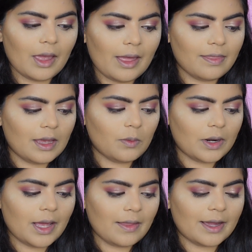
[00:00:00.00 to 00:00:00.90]
And then
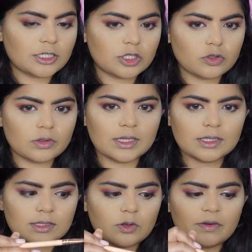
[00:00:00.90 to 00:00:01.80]
what I like to do
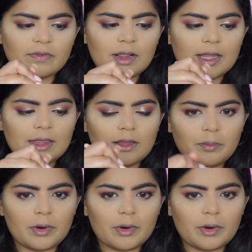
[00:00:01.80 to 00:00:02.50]
is sort of clean the